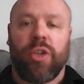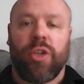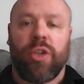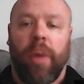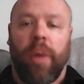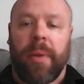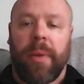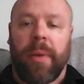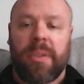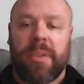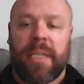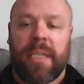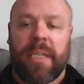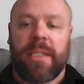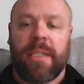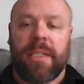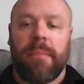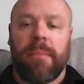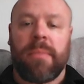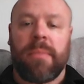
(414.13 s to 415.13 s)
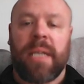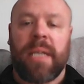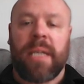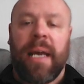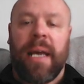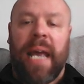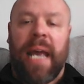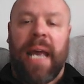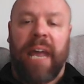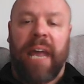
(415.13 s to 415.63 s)
tropical systems
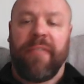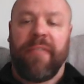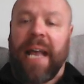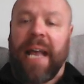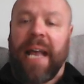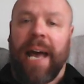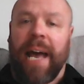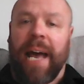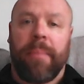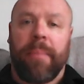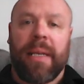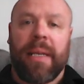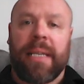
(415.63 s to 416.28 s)
if they happen